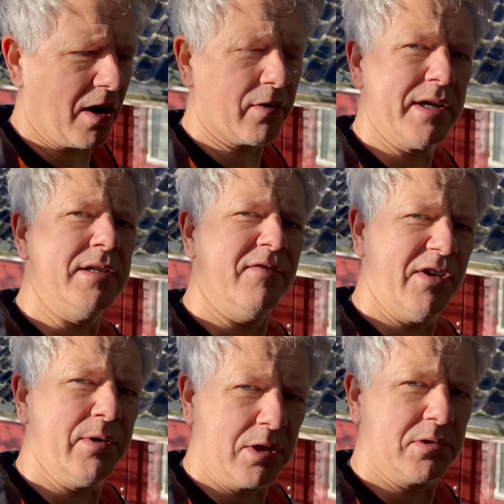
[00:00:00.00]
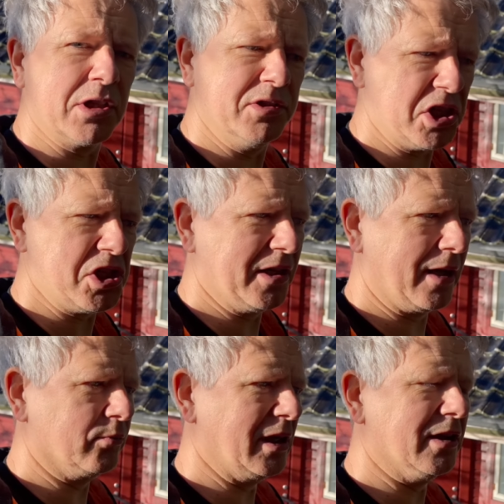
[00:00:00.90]
are in very good condition
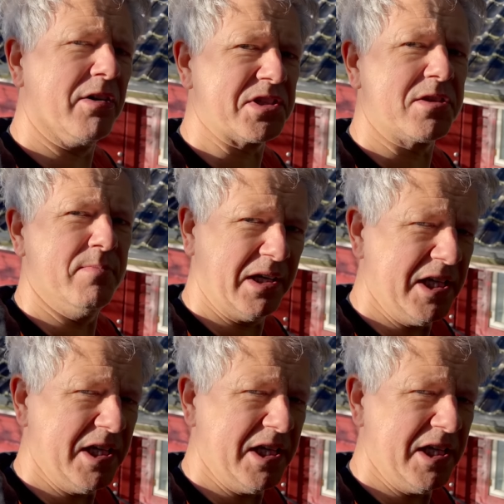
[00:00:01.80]
and will last many